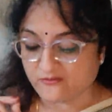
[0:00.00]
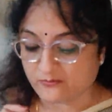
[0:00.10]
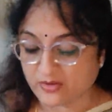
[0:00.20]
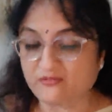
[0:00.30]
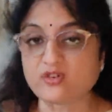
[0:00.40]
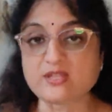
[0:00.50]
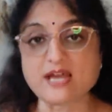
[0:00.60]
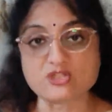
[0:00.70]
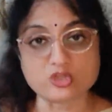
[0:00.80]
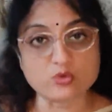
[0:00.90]
Before
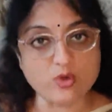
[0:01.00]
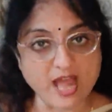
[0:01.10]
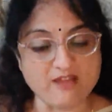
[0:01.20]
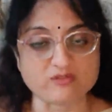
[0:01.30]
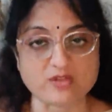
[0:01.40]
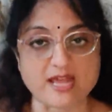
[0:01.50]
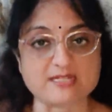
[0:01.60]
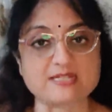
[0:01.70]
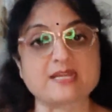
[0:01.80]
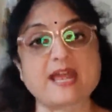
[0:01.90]
that, you have to
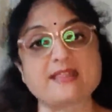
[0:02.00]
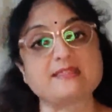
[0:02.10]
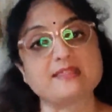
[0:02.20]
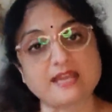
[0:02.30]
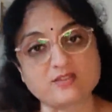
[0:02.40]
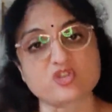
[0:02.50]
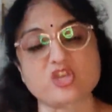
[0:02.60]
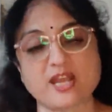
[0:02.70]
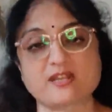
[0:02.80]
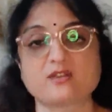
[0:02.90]
answer and then
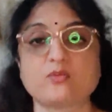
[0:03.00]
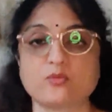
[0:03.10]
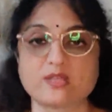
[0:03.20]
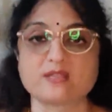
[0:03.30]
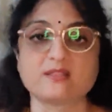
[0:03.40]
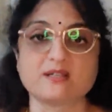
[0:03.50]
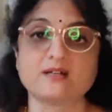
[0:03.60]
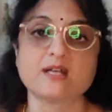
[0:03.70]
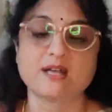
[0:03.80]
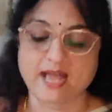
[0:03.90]
check with the
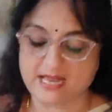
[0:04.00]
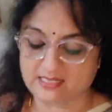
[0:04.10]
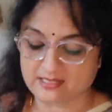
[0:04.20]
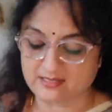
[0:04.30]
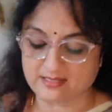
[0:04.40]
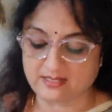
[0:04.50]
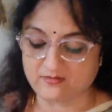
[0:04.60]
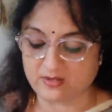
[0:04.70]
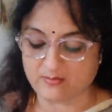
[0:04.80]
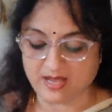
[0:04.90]
answers
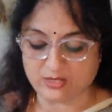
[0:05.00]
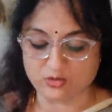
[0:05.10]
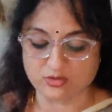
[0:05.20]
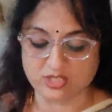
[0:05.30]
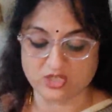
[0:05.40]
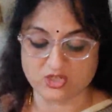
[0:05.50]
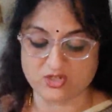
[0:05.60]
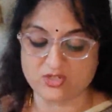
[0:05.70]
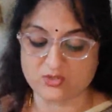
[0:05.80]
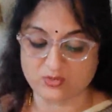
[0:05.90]
given by your
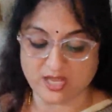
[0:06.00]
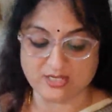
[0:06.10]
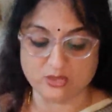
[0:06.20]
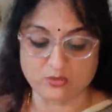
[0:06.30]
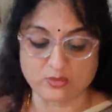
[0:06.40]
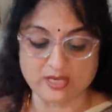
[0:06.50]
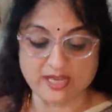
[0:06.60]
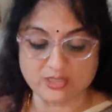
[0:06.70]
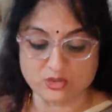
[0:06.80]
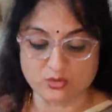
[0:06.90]
teacher, so that you will
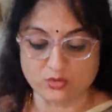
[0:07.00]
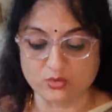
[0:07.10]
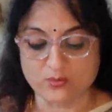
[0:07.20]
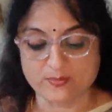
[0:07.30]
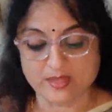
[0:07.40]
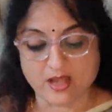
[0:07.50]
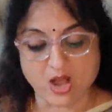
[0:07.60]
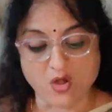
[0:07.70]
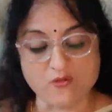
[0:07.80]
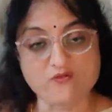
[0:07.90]
get to know
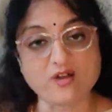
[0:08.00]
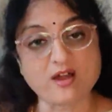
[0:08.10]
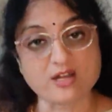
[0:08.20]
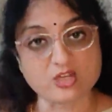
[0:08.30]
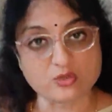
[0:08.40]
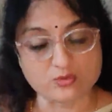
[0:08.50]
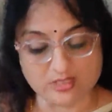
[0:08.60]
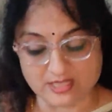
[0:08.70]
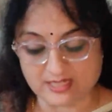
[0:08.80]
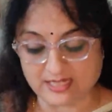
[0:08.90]
how far you
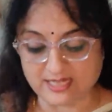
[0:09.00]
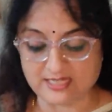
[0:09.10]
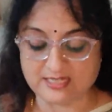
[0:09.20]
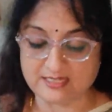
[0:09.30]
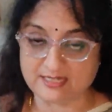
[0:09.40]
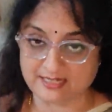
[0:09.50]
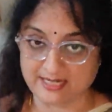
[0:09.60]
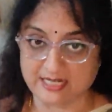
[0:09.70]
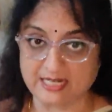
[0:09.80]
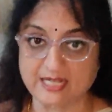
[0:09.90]
did it
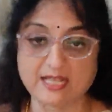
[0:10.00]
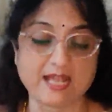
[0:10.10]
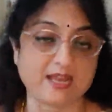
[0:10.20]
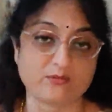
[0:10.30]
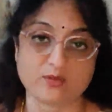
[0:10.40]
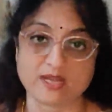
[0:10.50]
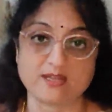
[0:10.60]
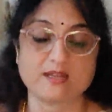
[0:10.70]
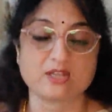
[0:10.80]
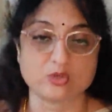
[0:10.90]
correctly and
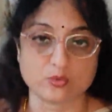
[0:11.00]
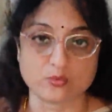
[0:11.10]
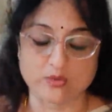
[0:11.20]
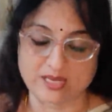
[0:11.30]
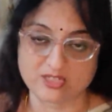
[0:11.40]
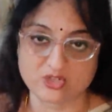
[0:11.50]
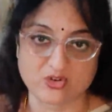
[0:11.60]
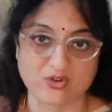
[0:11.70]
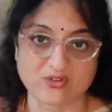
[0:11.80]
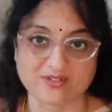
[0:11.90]
where you went wrong.